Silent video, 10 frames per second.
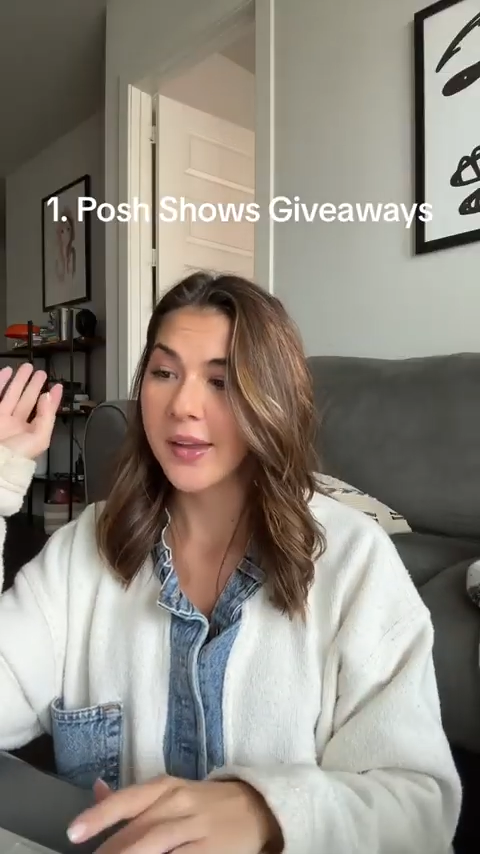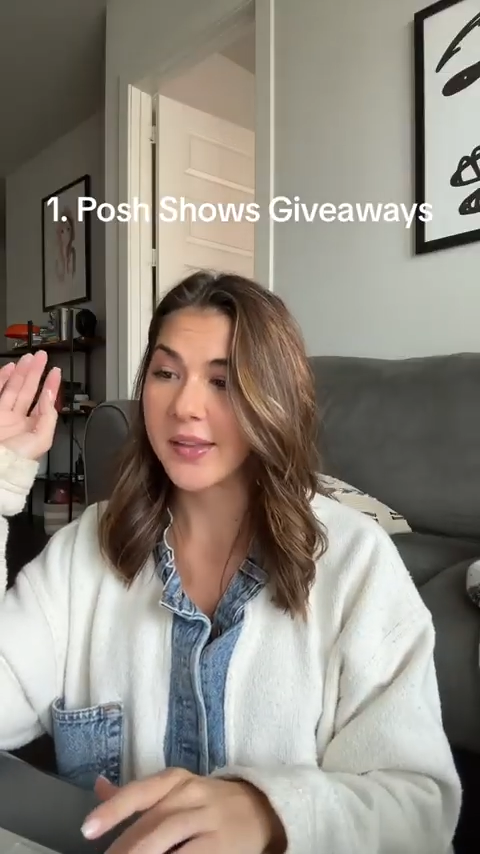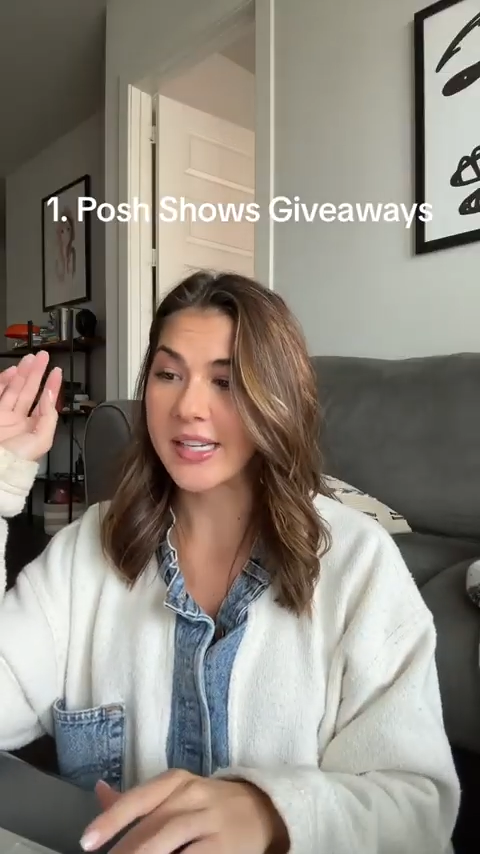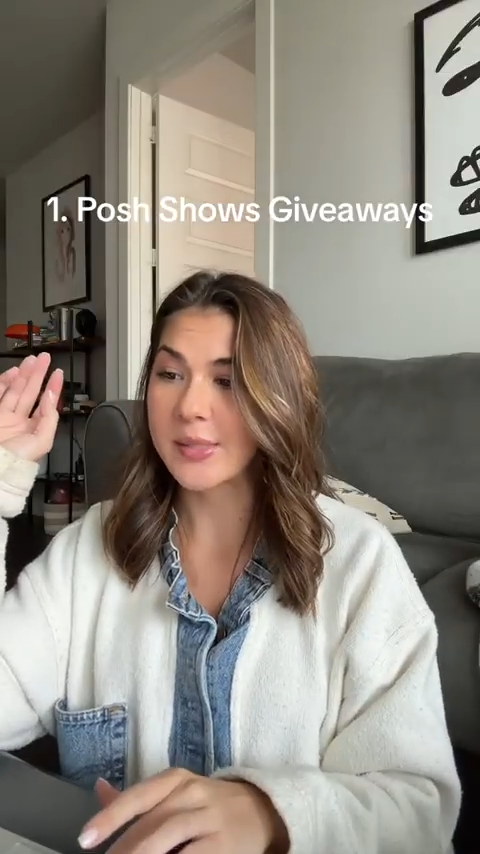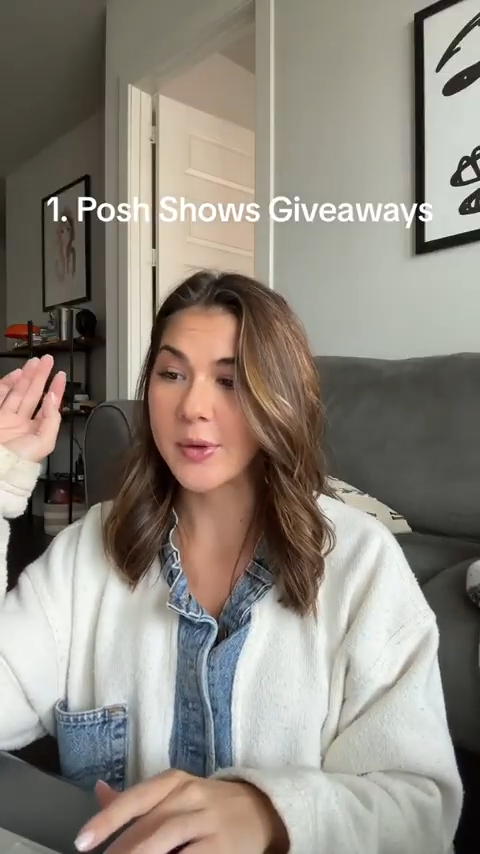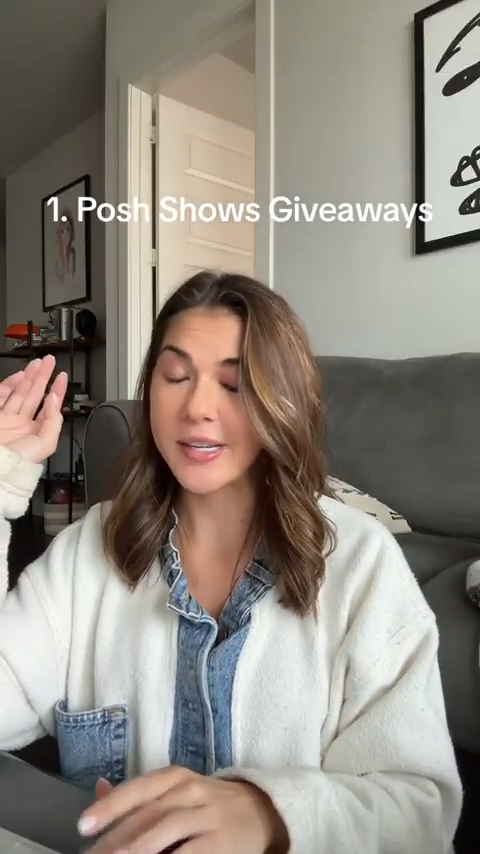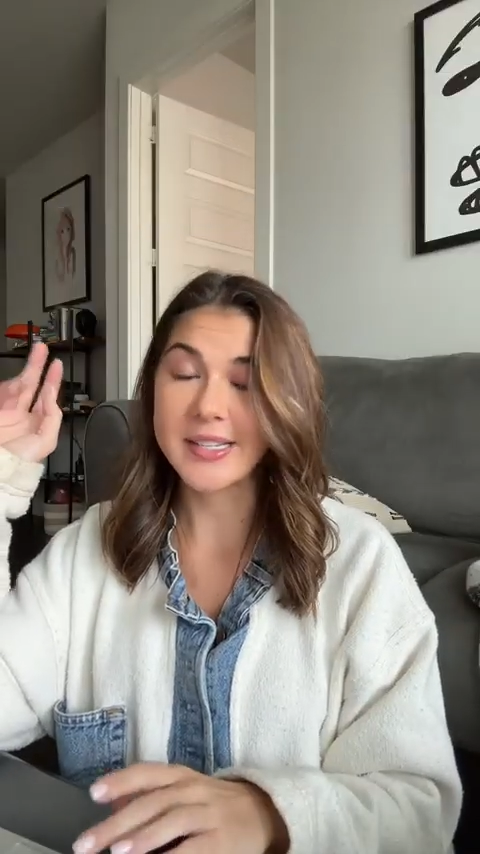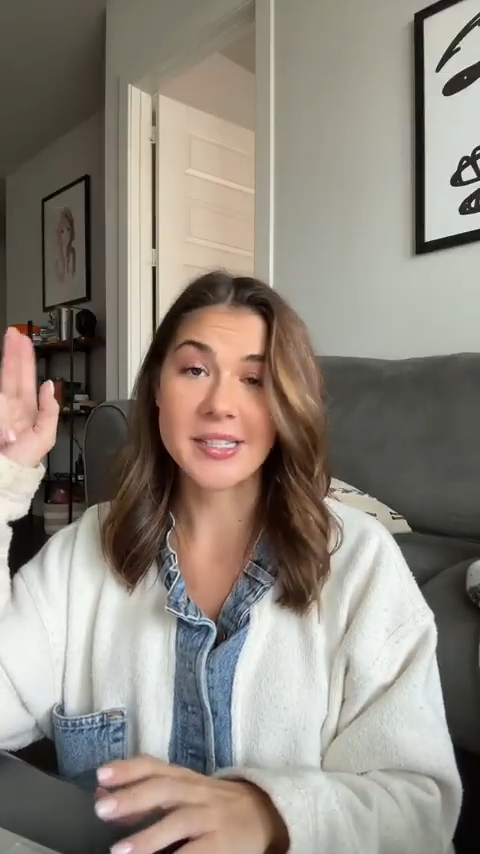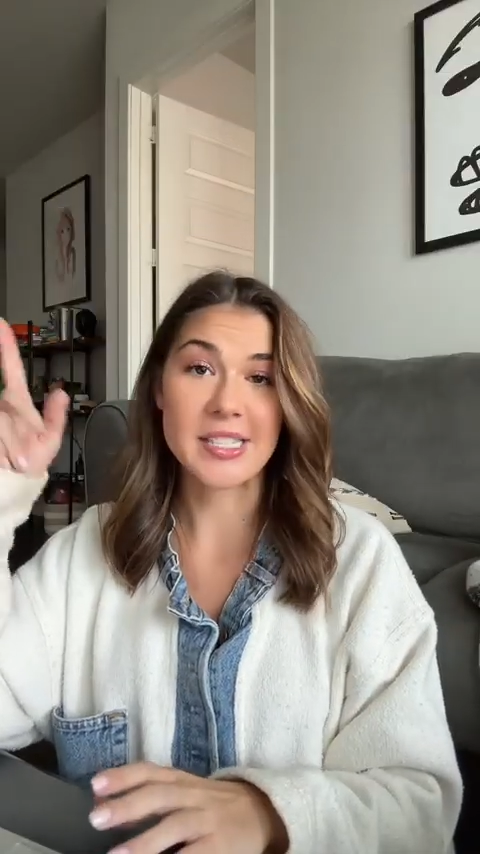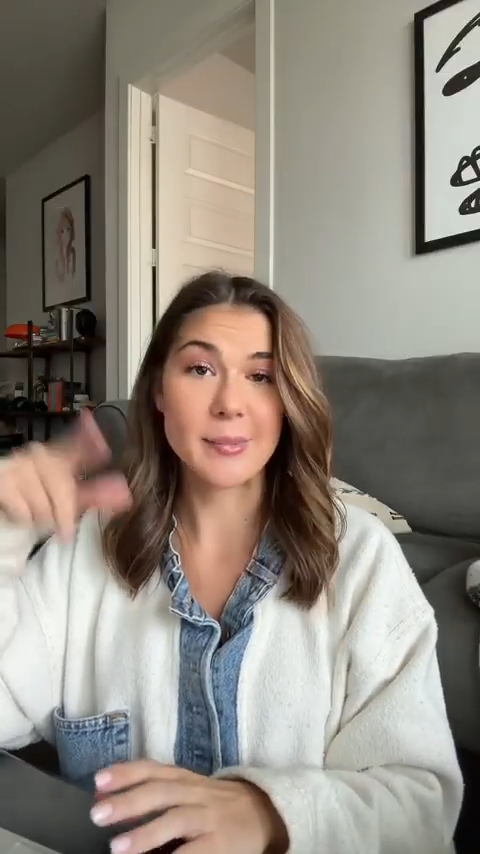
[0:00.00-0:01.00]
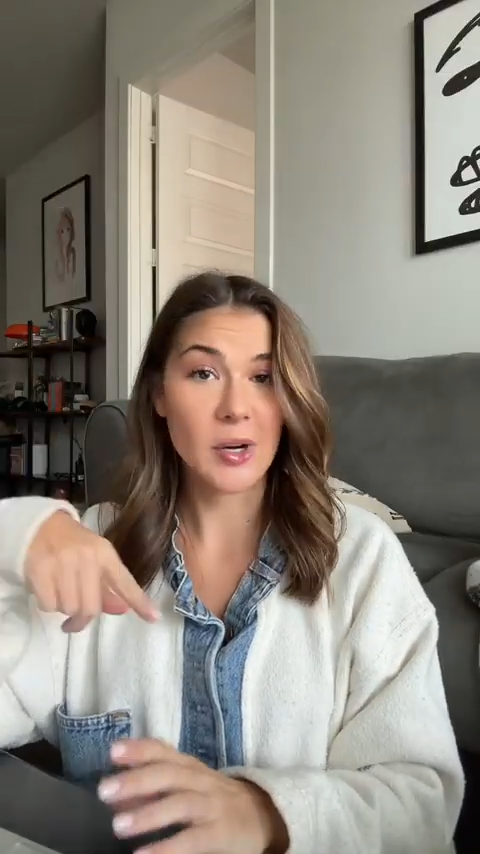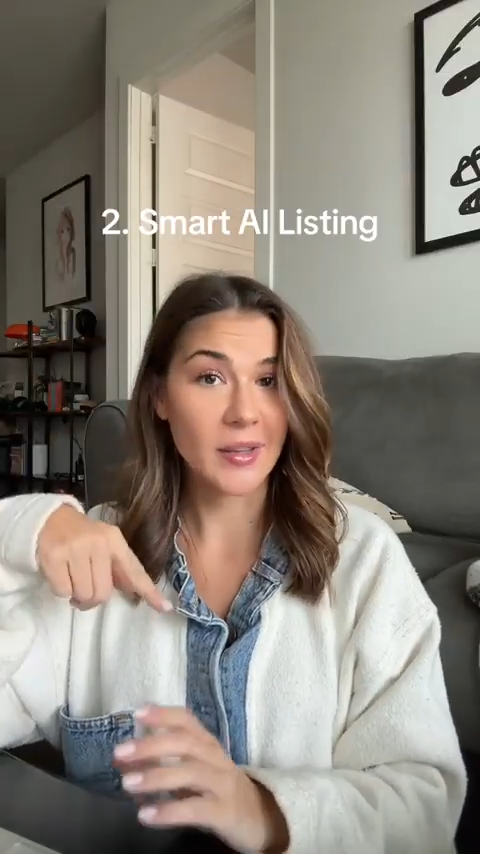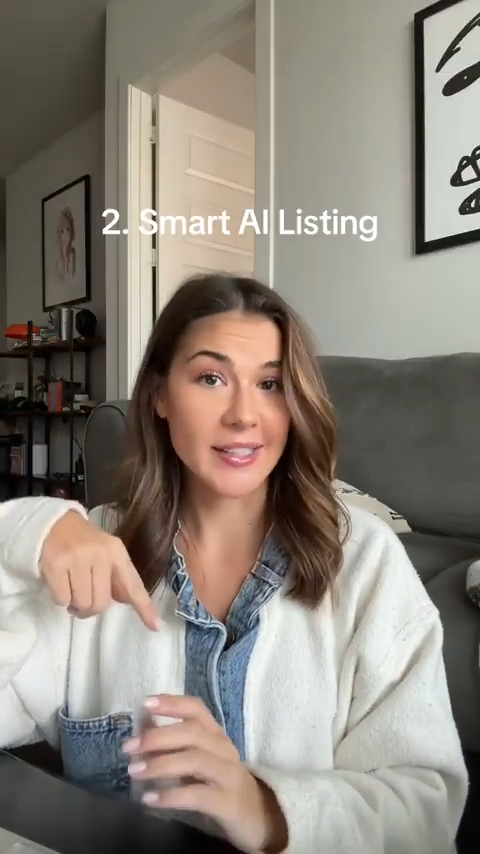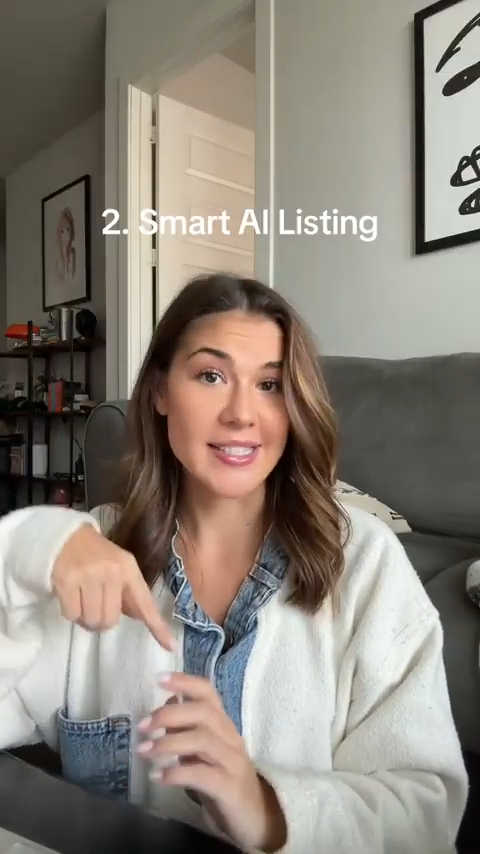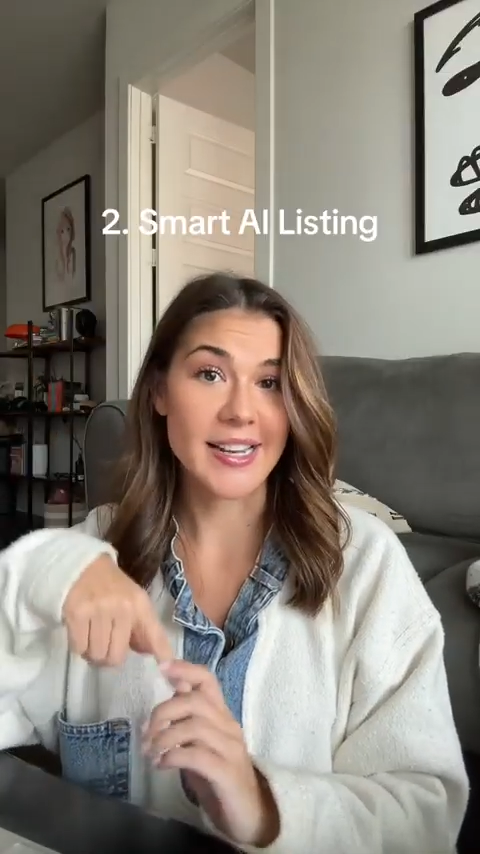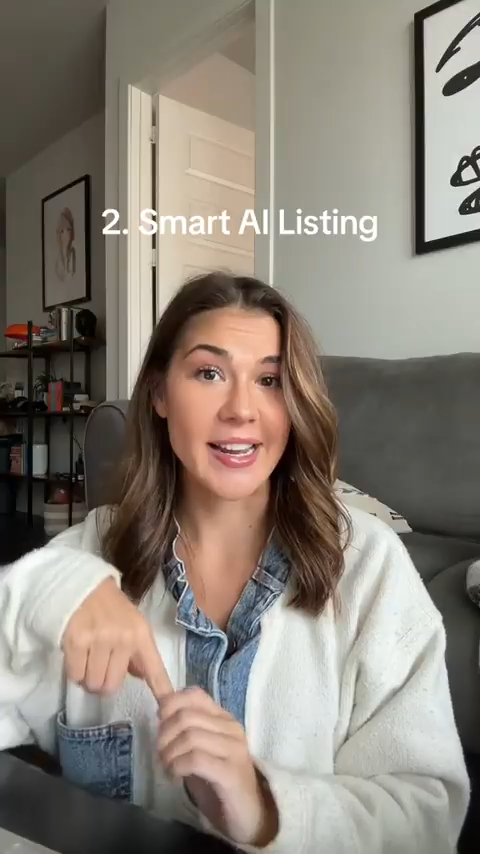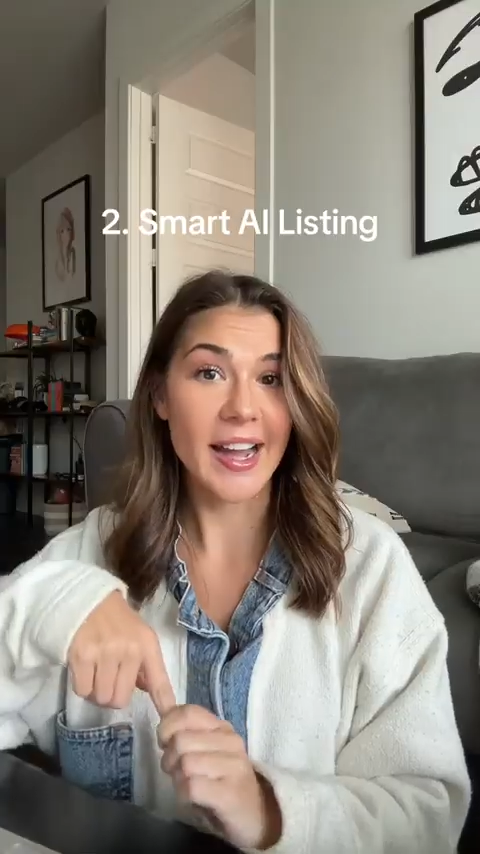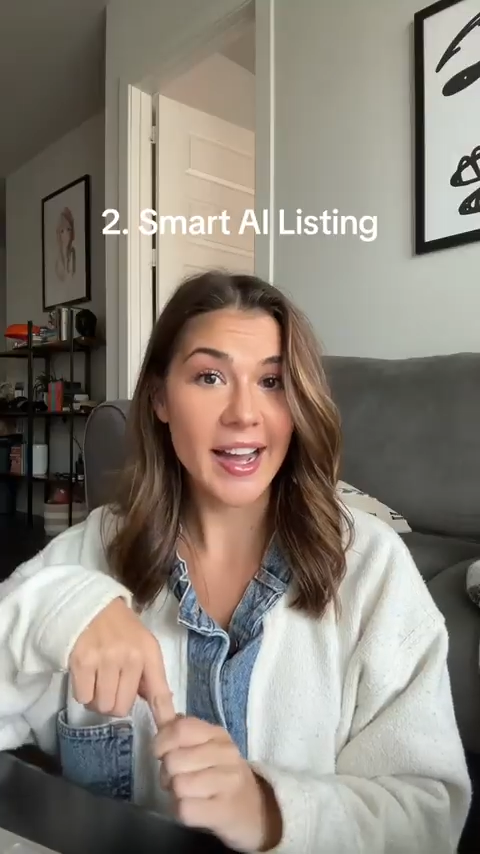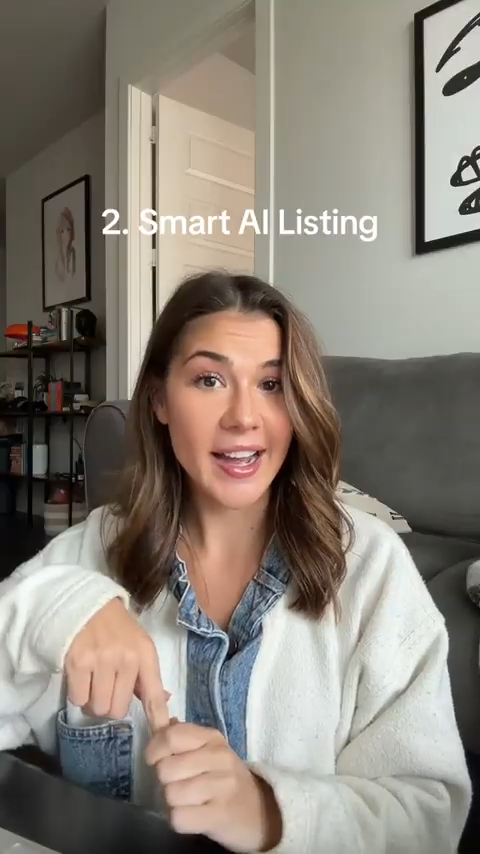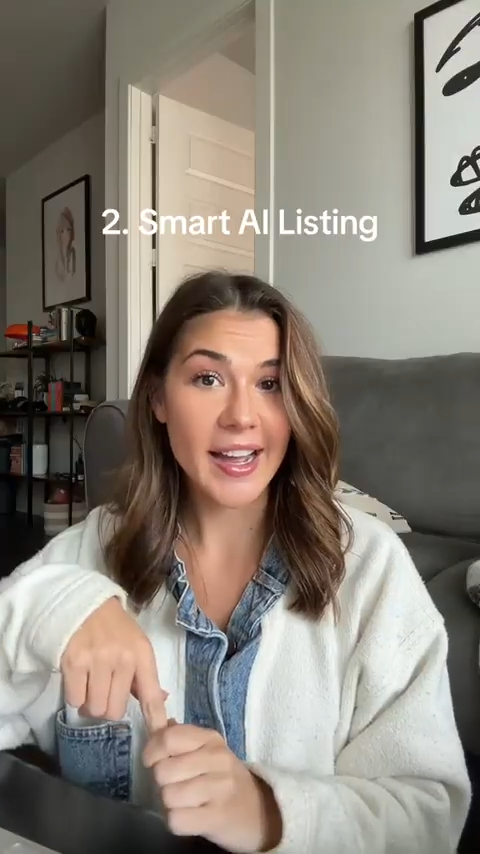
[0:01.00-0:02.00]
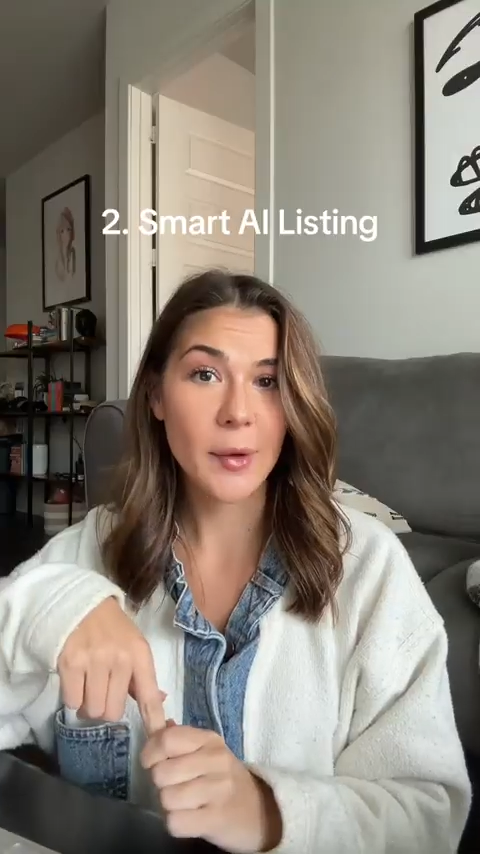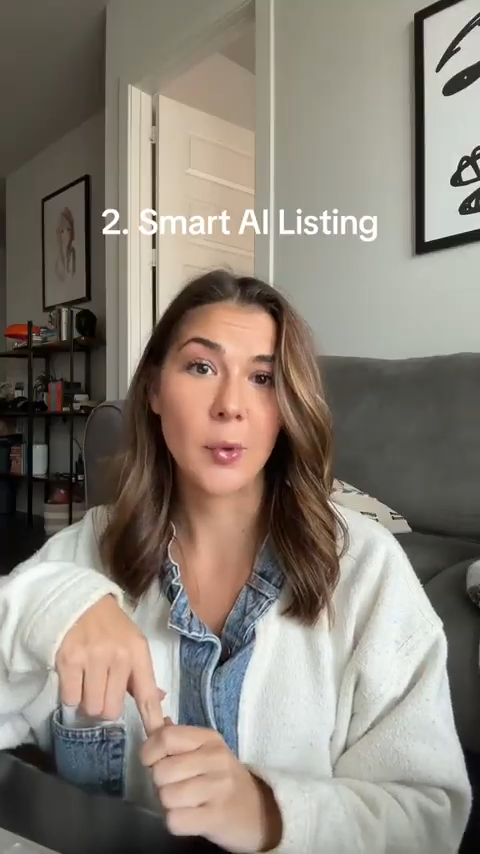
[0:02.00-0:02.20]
Next one is a smart list AI